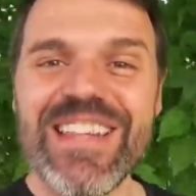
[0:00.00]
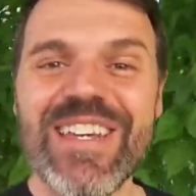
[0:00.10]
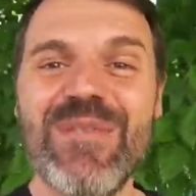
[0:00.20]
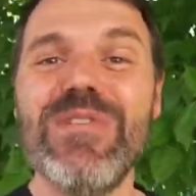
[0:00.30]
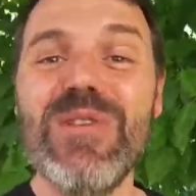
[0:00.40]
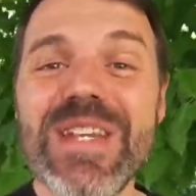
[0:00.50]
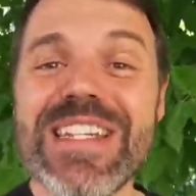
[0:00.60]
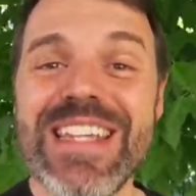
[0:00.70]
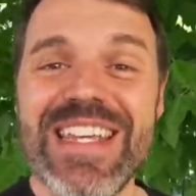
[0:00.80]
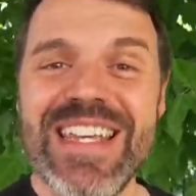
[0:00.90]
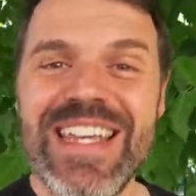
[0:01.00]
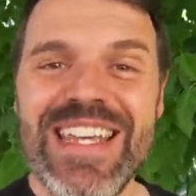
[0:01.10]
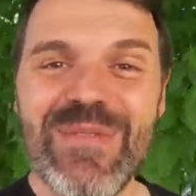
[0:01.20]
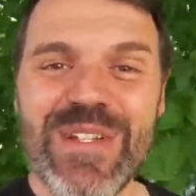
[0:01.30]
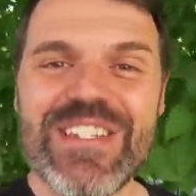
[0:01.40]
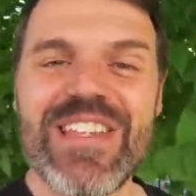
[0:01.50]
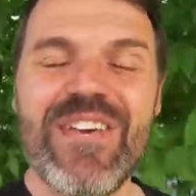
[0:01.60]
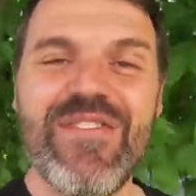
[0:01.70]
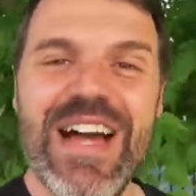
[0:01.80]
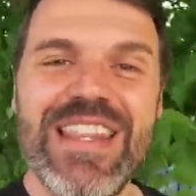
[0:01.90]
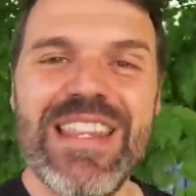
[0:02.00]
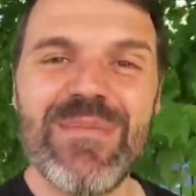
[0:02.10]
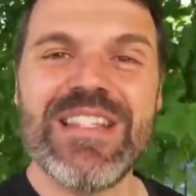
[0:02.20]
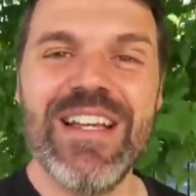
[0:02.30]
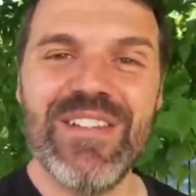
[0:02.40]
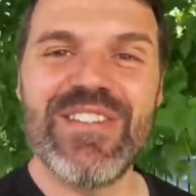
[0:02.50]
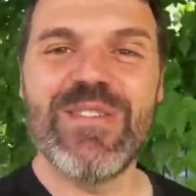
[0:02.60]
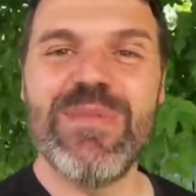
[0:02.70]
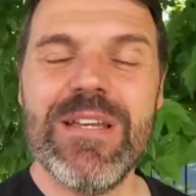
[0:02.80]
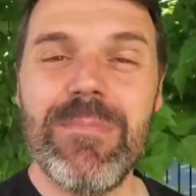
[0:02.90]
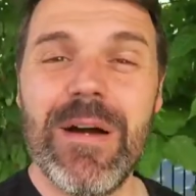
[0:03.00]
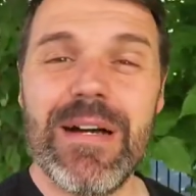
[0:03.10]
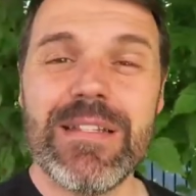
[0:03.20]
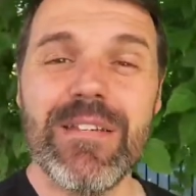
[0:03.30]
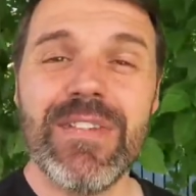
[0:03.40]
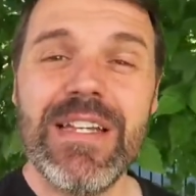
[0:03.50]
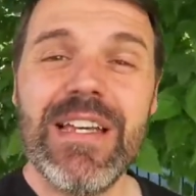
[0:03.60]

the community in which they find themselves to be a part of,